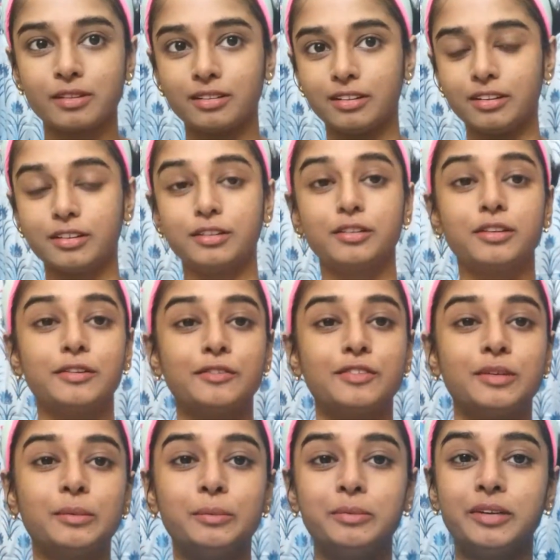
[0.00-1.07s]
Like, it gives
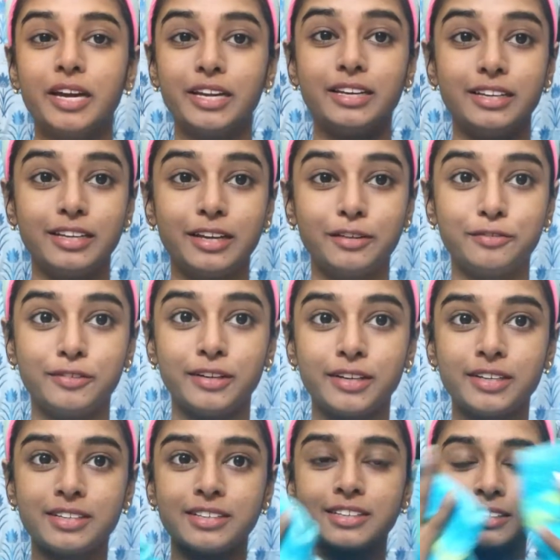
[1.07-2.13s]
a brightening
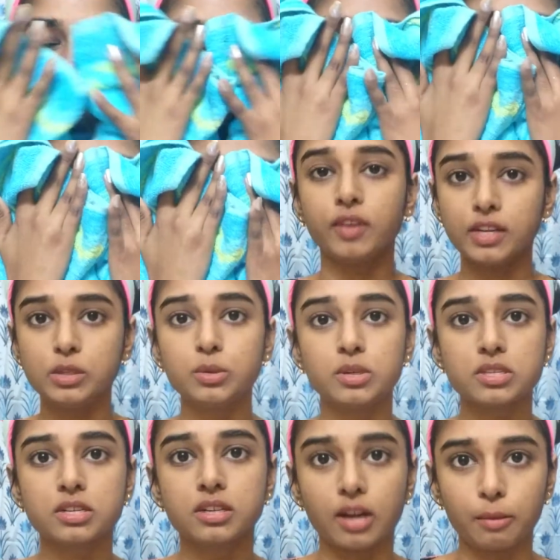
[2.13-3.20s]
effect. When you are
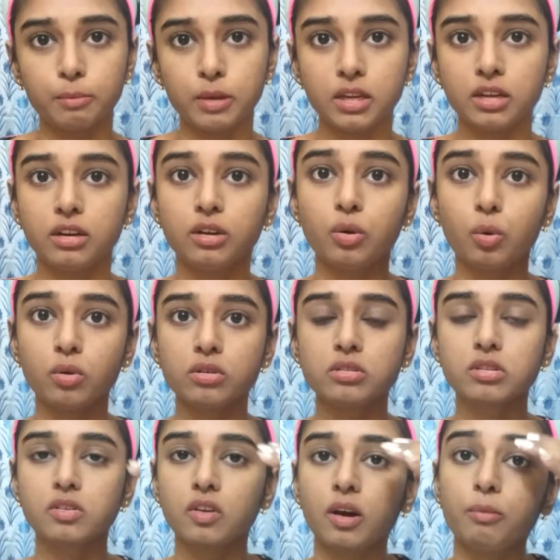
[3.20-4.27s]
scrubbing, don't
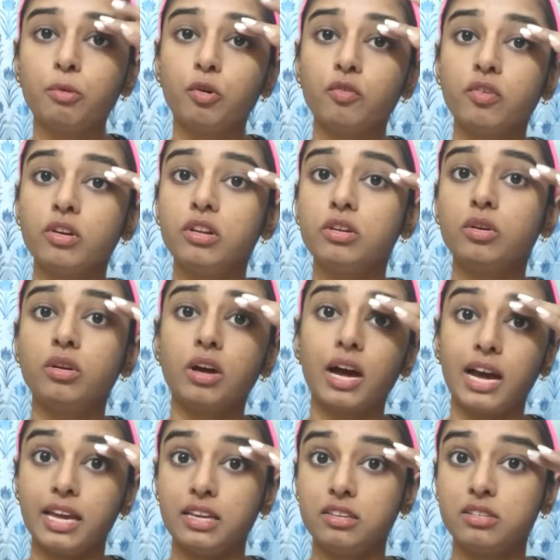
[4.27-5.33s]
scrub over your
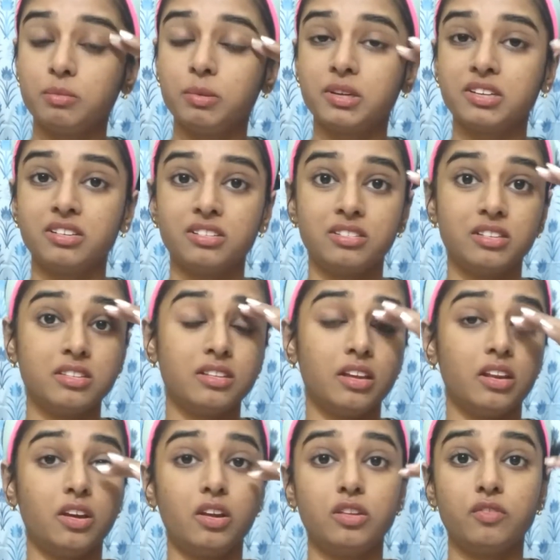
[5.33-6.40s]
eyes, because this
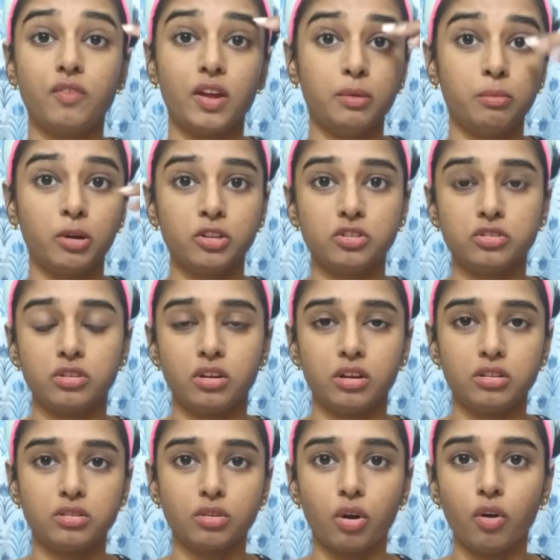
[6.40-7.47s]
area is very much
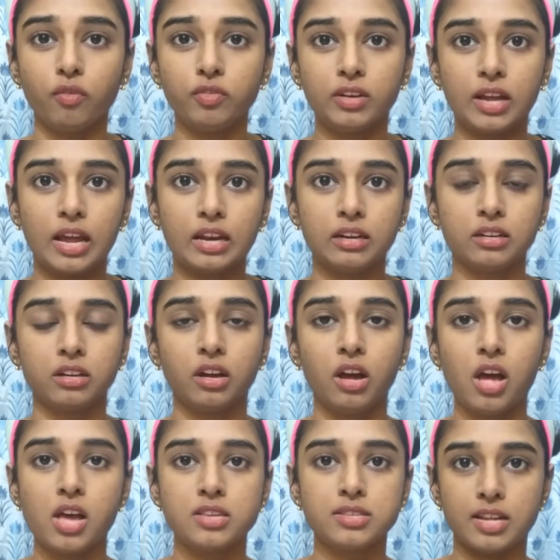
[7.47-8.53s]
soft and
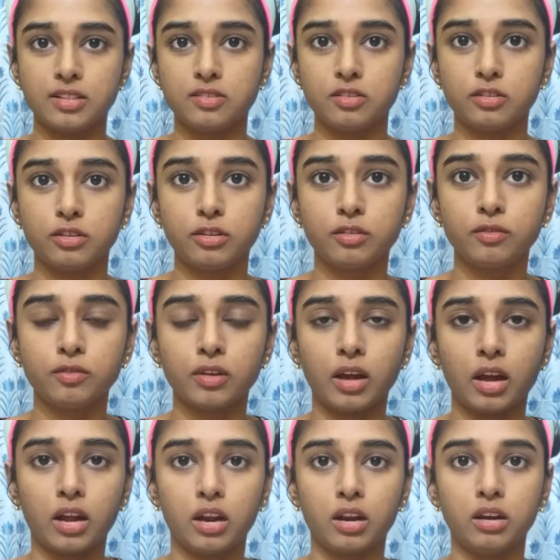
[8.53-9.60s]
sensitive,
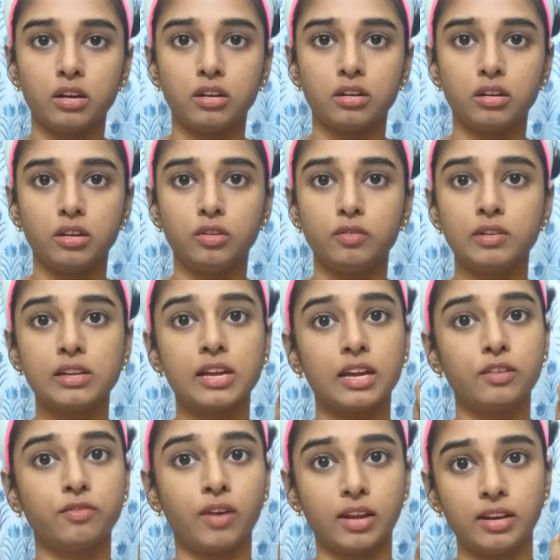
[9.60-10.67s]
and you will
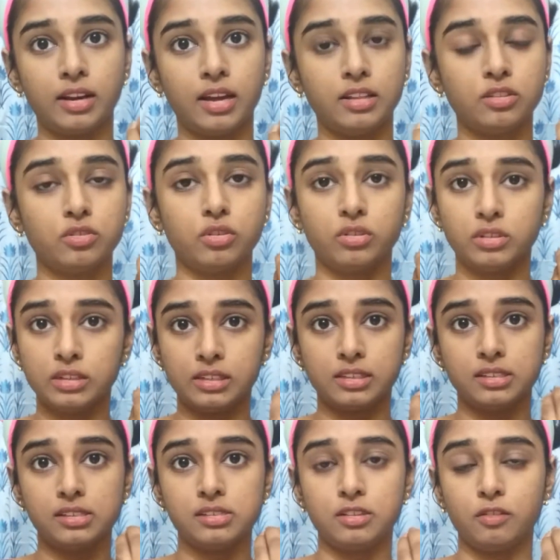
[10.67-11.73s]
get fine lines or
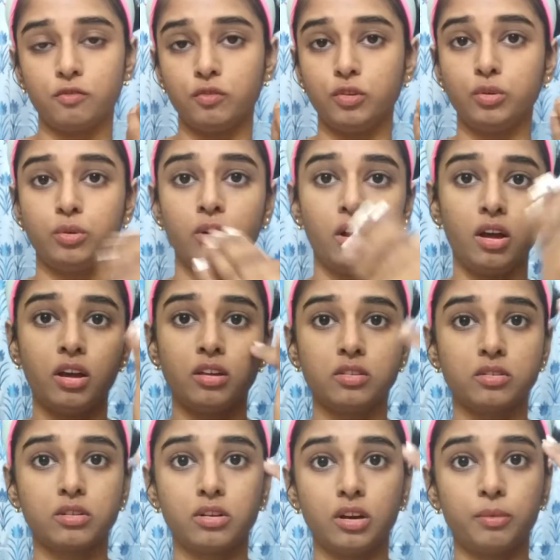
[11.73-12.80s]
wrinkles if you
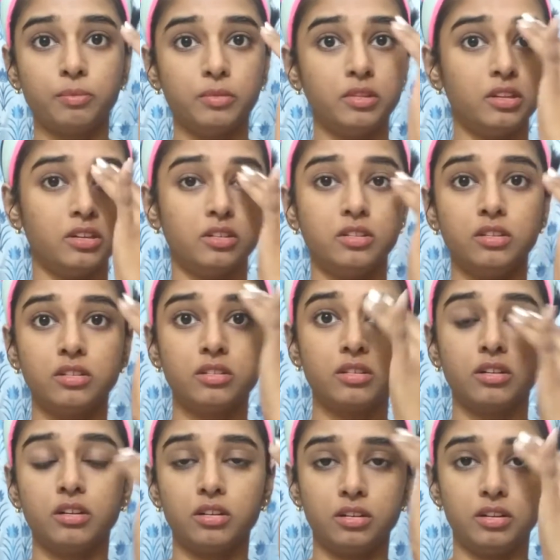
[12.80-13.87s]
scrub near this
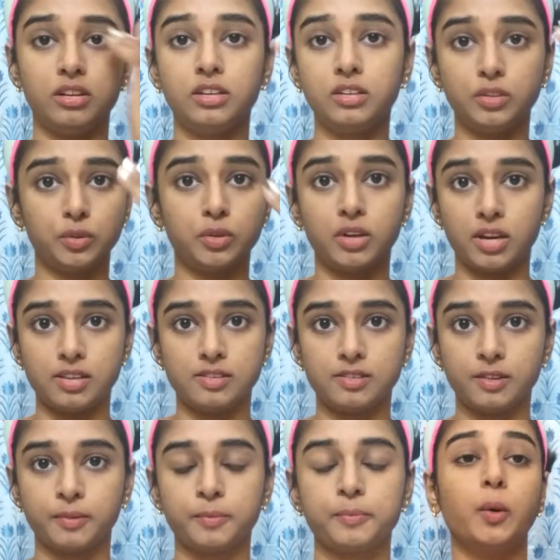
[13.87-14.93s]
near your eyes.